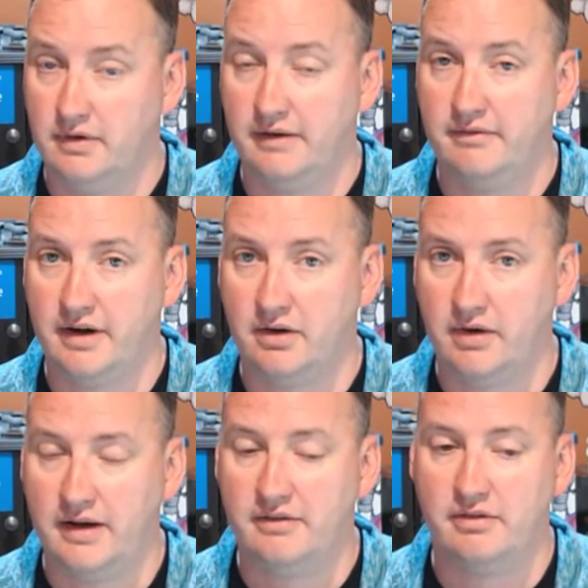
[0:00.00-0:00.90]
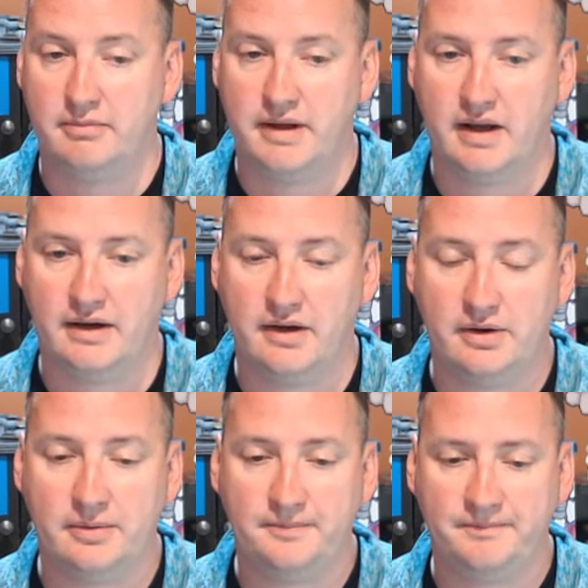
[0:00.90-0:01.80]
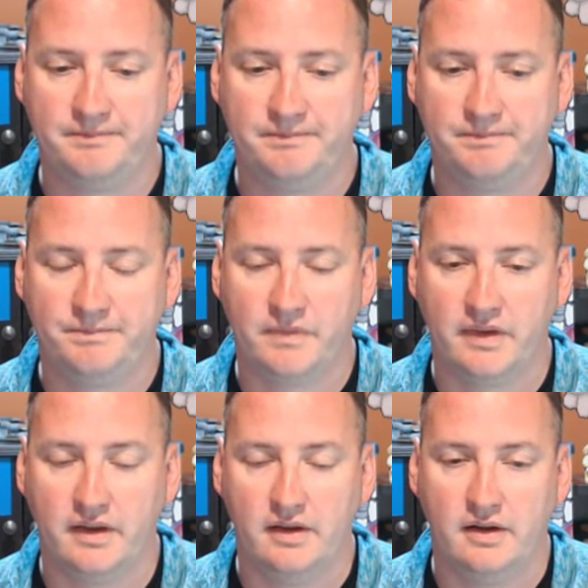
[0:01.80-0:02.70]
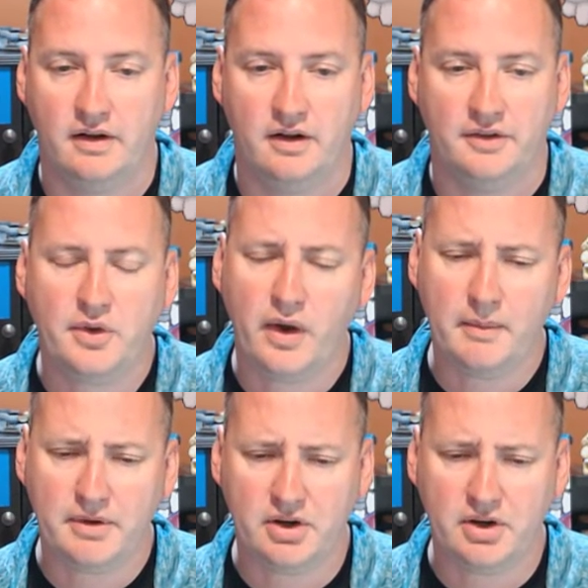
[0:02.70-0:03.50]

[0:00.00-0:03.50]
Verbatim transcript: right? Very creative of me, I know. Though I am